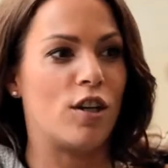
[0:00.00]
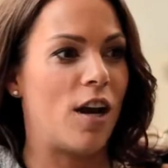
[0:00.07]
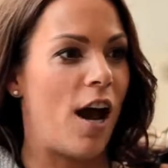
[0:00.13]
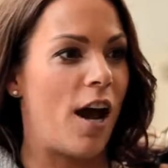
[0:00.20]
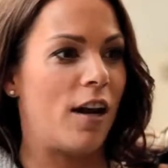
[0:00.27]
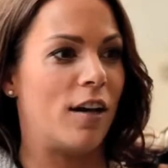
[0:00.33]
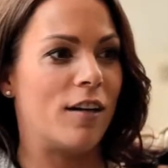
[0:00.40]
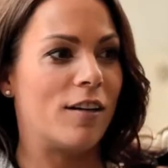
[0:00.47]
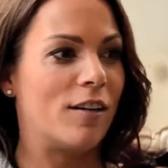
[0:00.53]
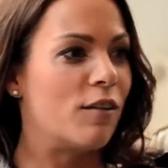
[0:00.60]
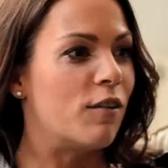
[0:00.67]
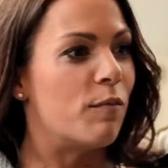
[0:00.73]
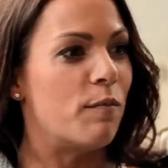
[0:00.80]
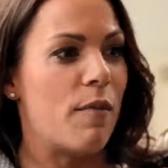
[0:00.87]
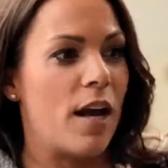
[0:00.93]

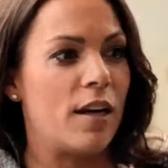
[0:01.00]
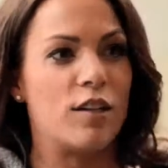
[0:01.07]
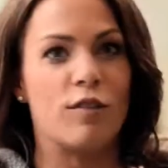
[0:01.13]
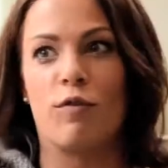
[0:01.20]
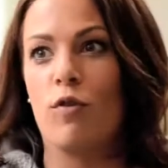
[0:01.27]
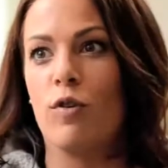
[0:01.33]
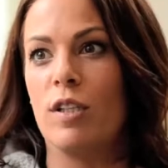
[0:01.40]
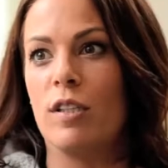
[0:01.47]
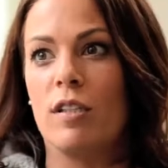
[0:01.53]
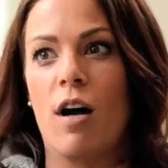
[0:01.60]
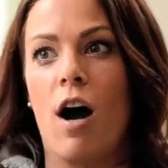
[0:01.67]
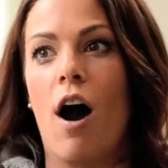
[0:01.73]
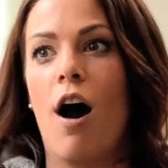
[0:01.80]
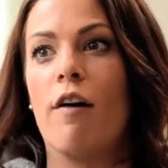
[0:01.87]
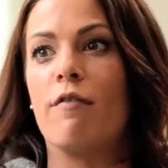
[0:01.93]
and manage 40
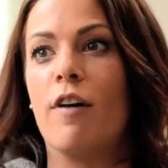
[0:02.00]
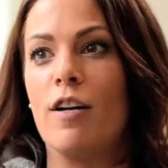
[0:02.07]
staff